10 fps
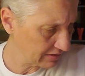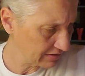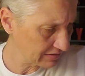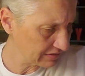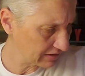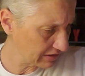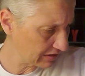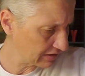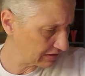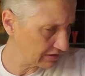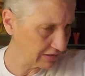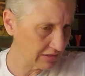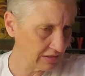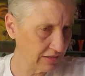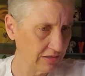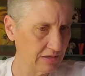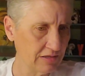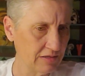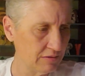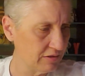see
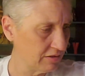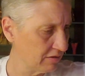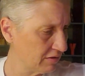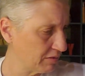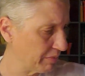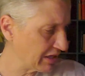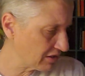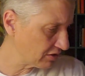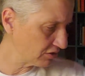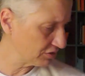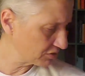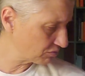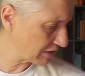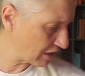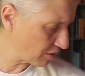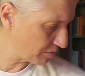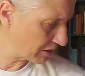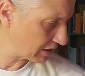the Pentacles realm